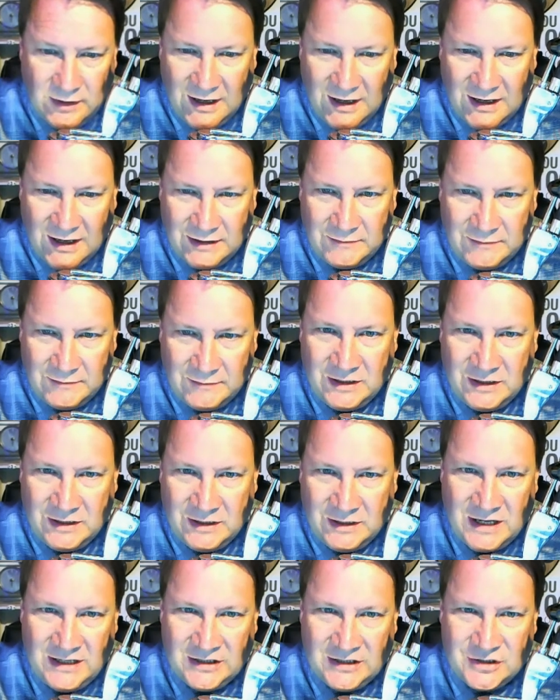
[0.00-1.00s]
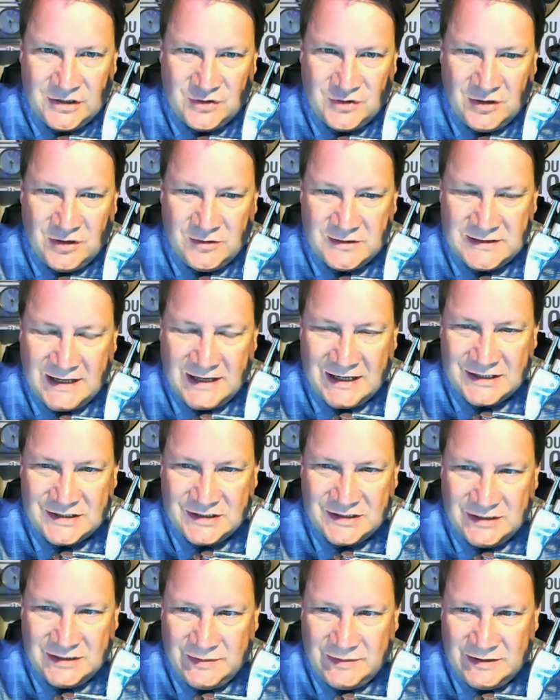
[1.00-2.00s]
and Johnny Gaudreau has
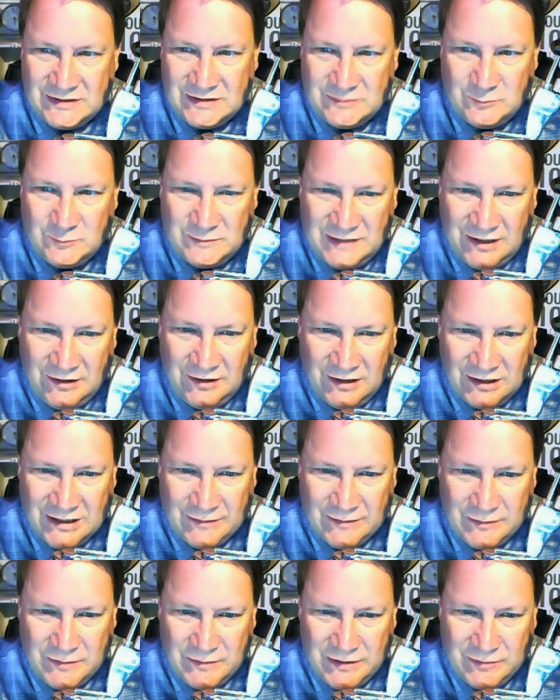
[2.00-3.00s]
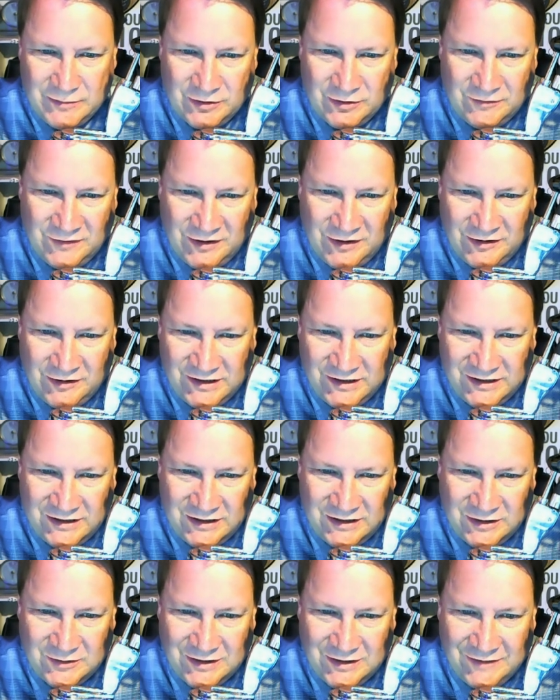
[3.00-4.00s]
actually been tearing it up, and people are very,
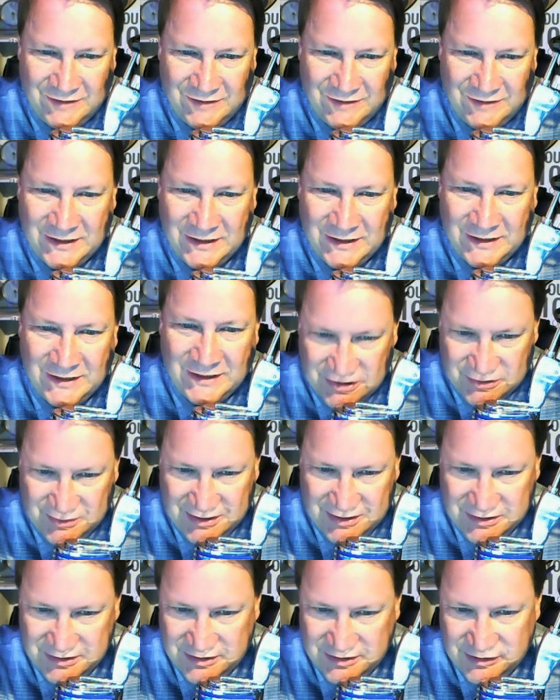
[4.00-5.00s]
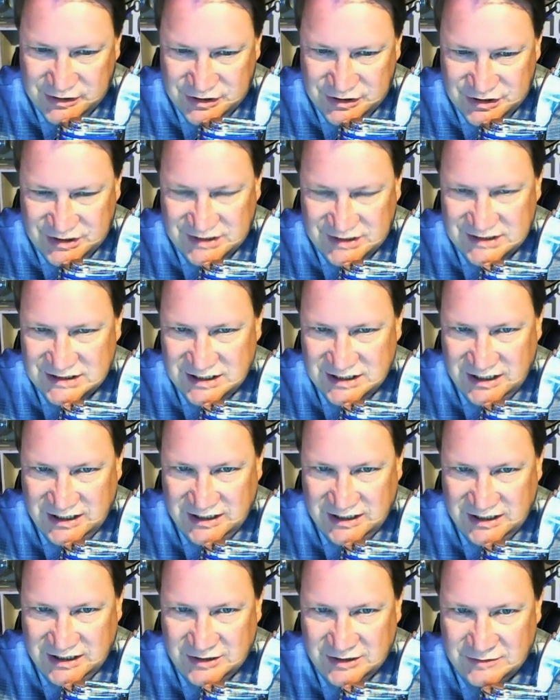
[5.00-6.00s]
everybody I talked to out there is just
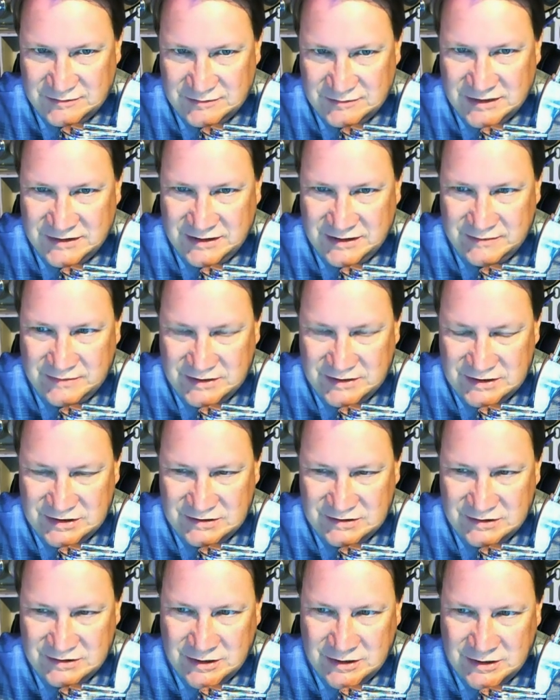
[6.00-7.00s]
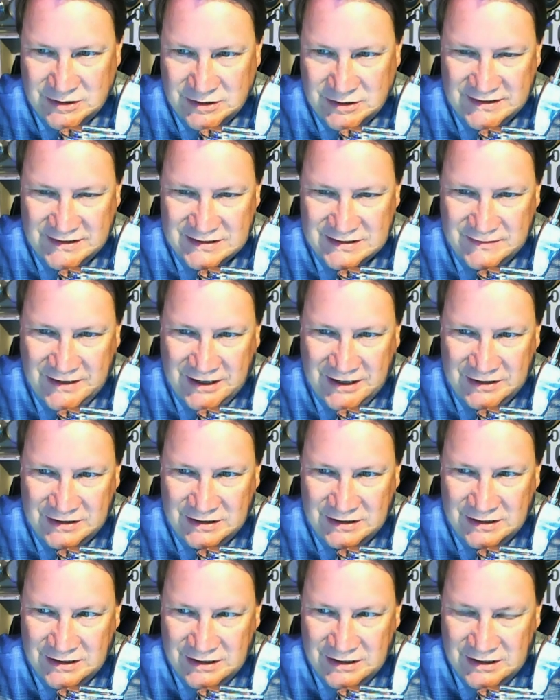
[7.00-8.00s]
saying, nothing but glowing things about
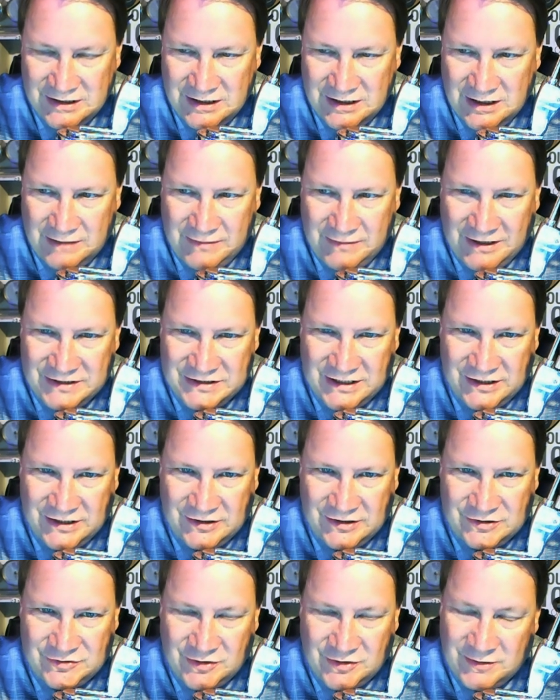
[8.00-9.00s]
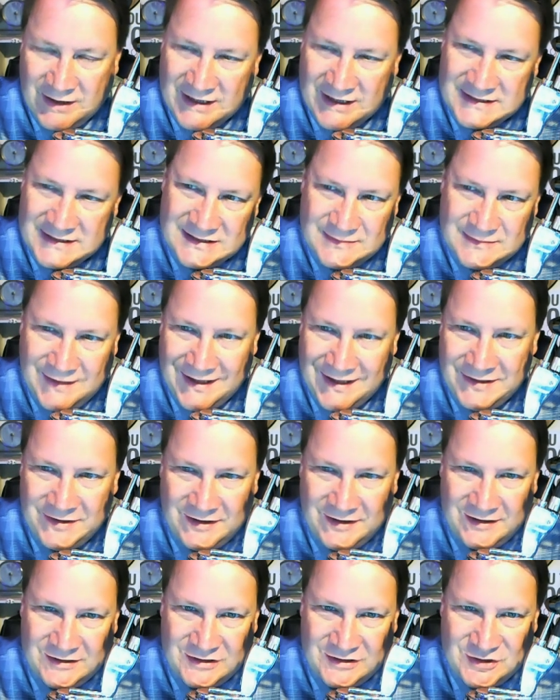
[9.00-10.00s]
Johnny Gaudreau, as is
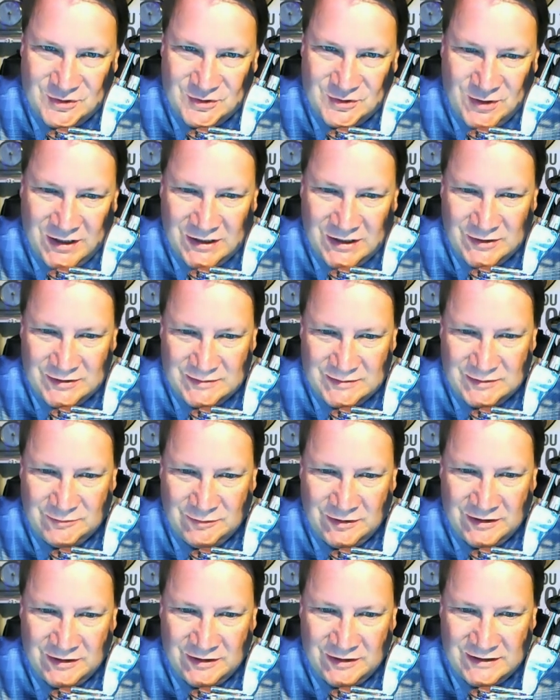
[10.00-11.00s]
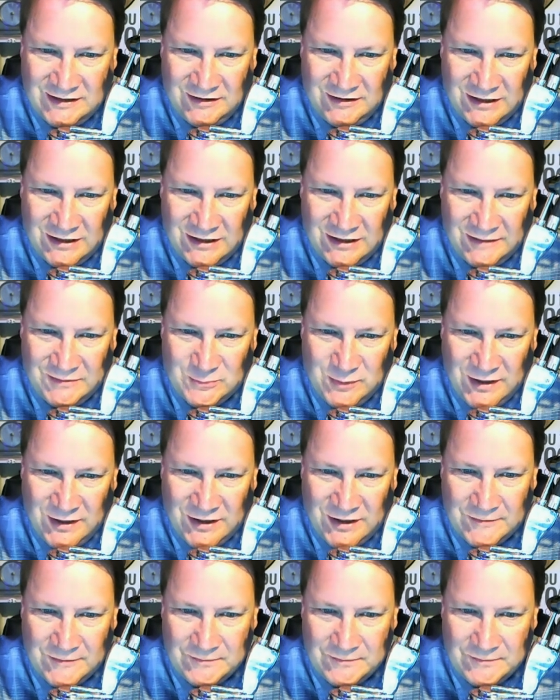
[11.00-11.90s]
Mantha in Detroit, who's been really tearing it up as well.